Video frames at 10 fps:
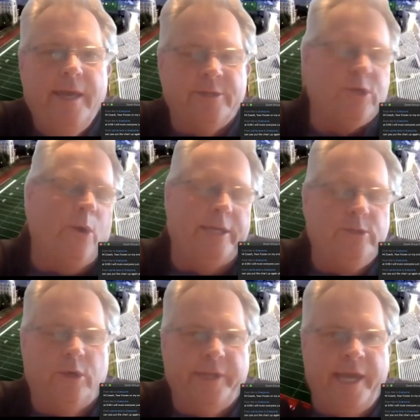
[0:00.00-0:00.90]
And so I
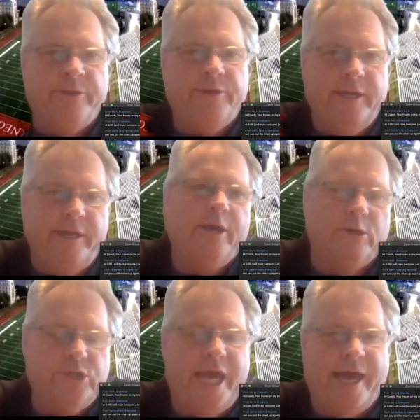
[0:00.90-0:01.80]
told Anthony to
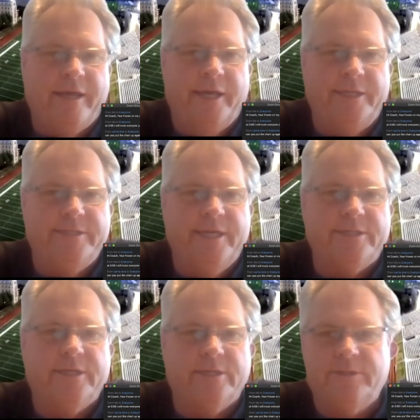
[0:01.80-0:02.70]
go shag Len's
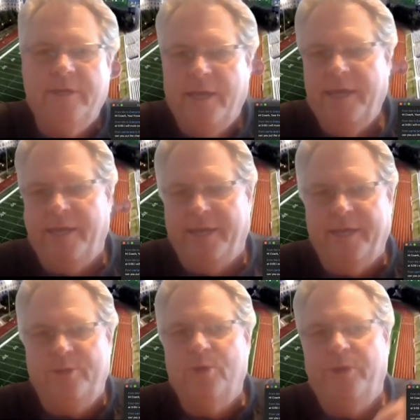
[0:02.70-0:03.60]
discus, and he
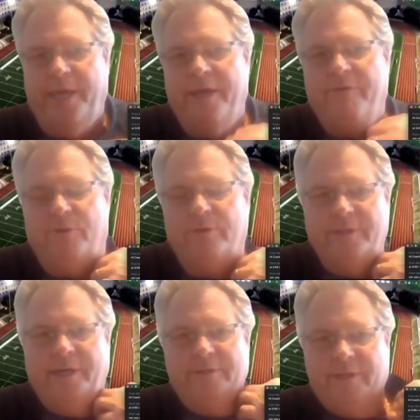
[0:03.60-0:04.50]
can do the
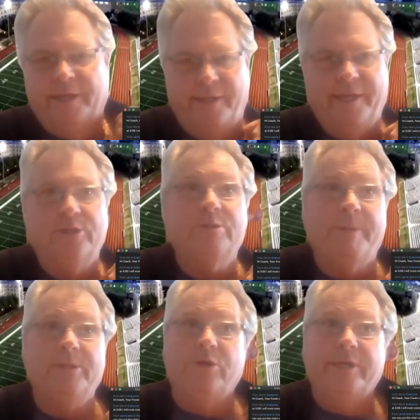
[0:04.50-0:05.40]
intervals. And I was like, Len, just
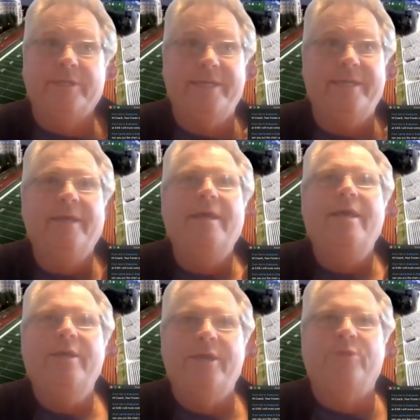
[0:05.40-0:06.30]
make sure
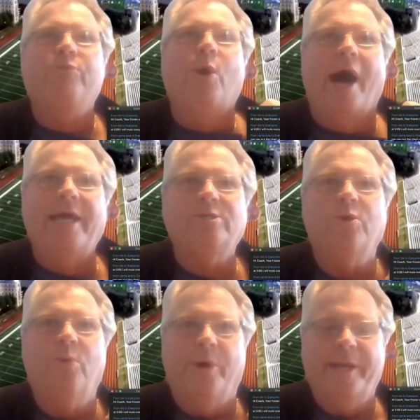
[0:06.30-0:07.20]
you can throw a high
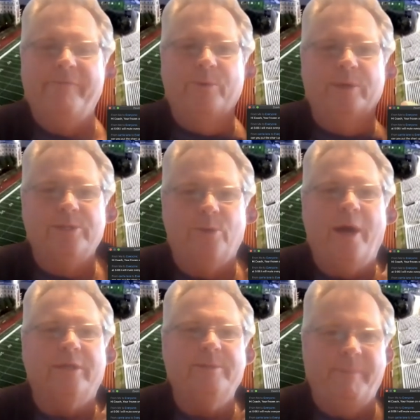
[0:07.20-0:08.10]
school one every once in a
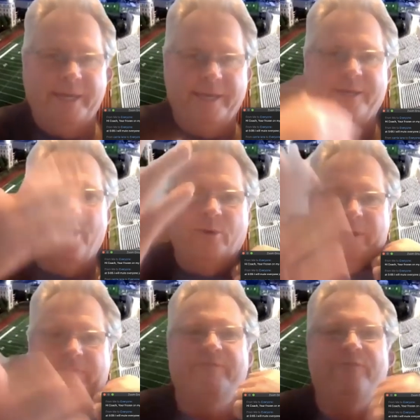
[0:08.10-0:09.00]
while to make it go
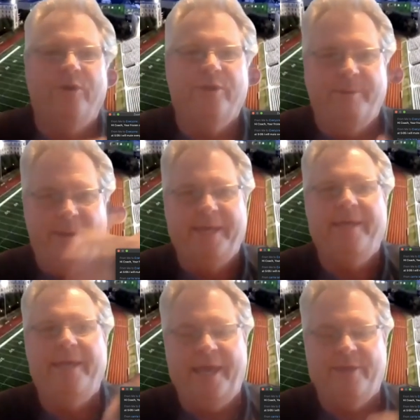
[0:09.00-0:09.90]
even further, to make
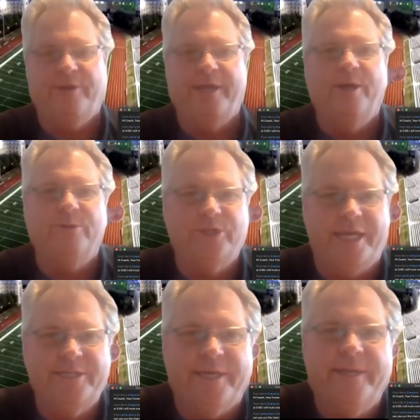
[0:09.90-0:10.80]
Anthony go
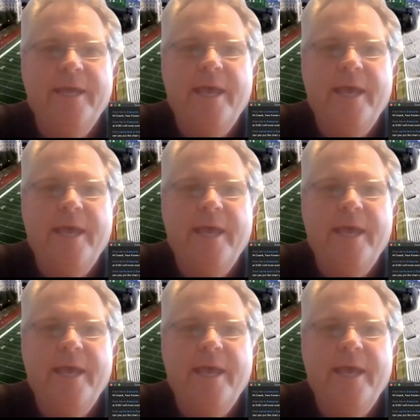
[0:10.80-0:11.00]
chase it.